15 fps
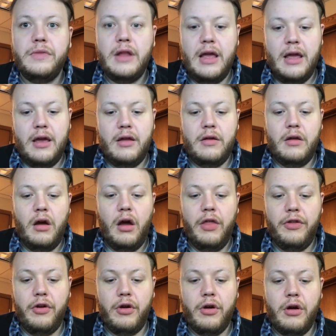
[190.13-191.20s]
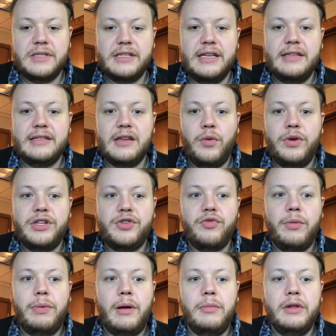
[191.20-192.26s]
and other seats that went to
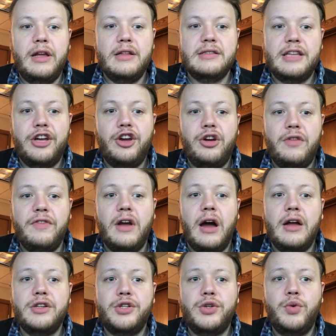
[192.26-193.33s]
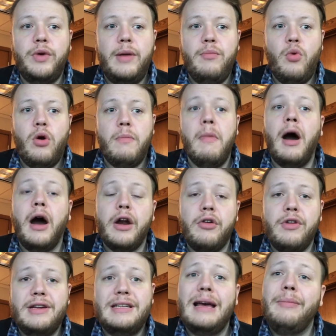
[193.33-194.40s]
Republicans that could have gone to a more
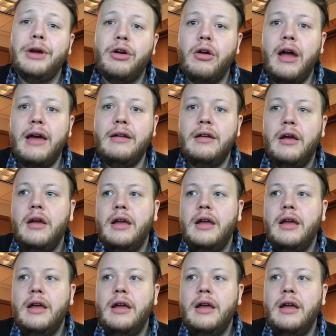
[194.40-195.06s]
moderate Democrat,